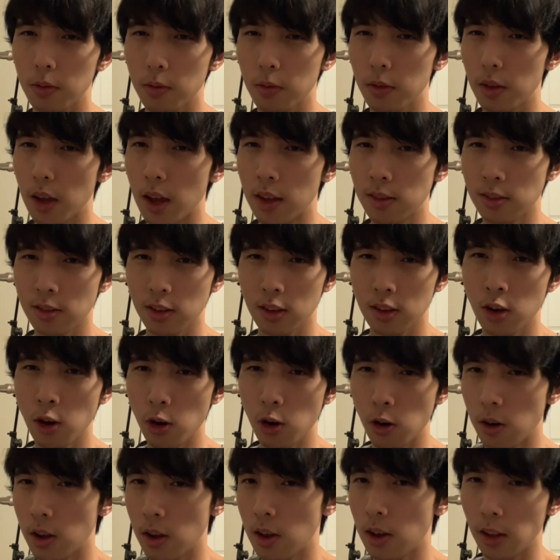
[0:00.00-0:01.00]

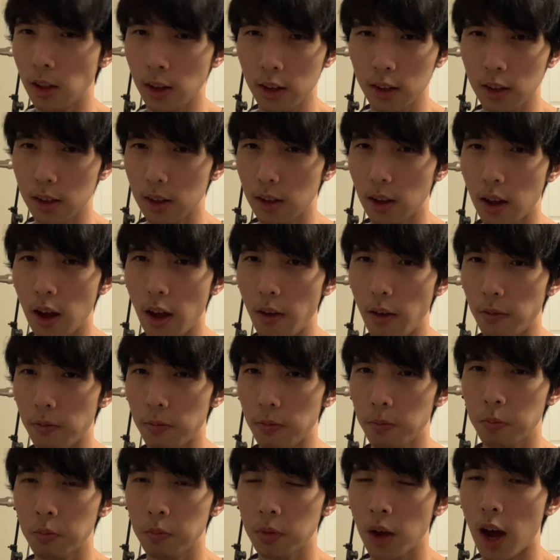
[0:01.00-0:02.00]
insecurity like i've
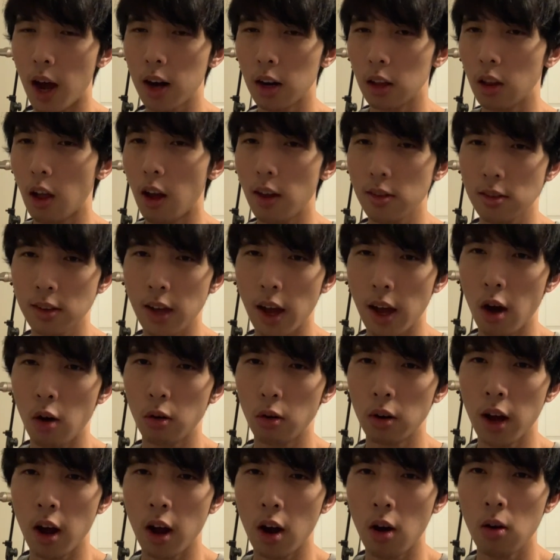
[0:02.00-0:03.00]
kind of lost count
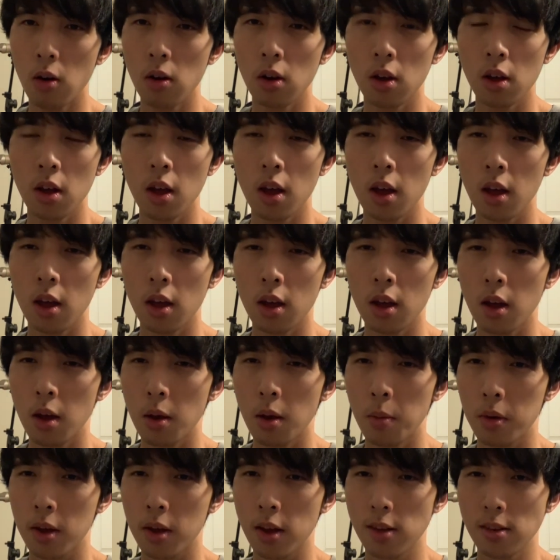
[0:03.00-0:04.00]
now
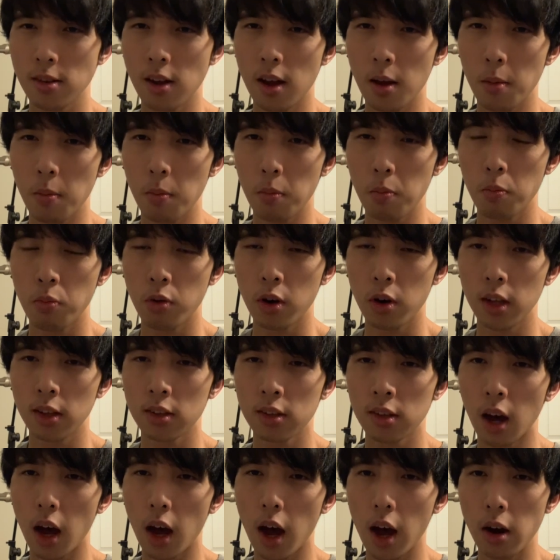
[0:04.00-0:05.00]
because I'm pretty
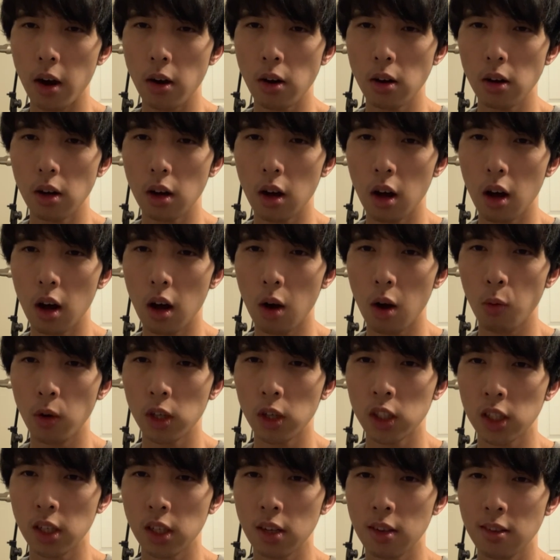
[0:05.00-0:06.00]
tired, uh,
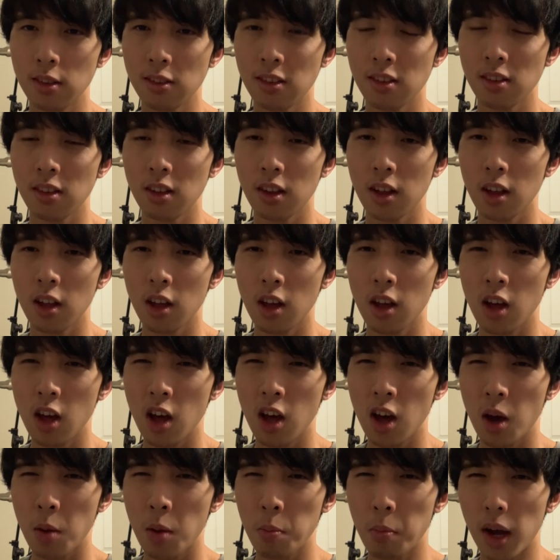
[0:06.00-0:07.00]
which is
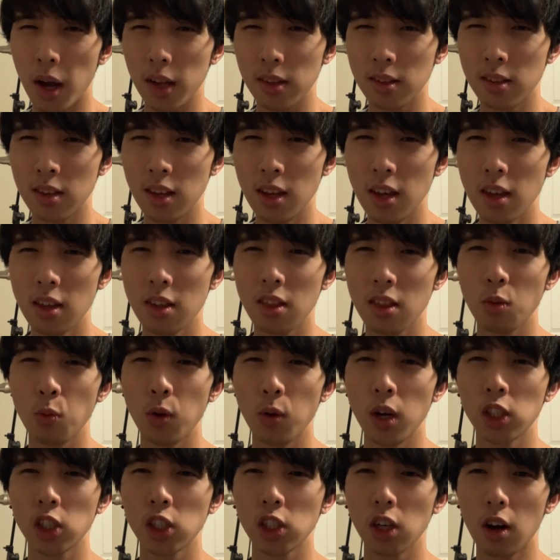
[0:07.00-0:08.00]
my teeth,
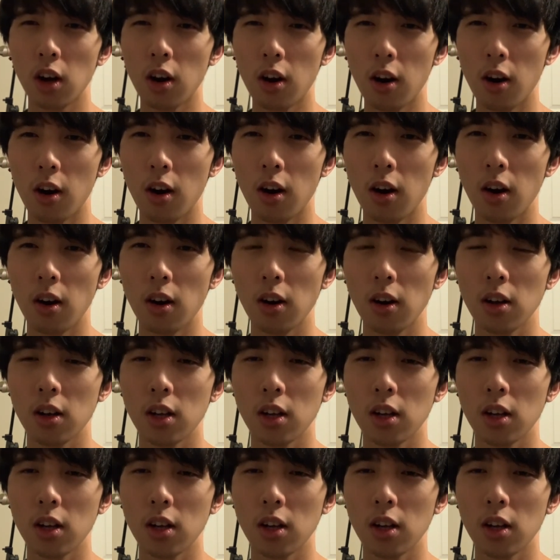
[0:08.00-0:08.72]
which are,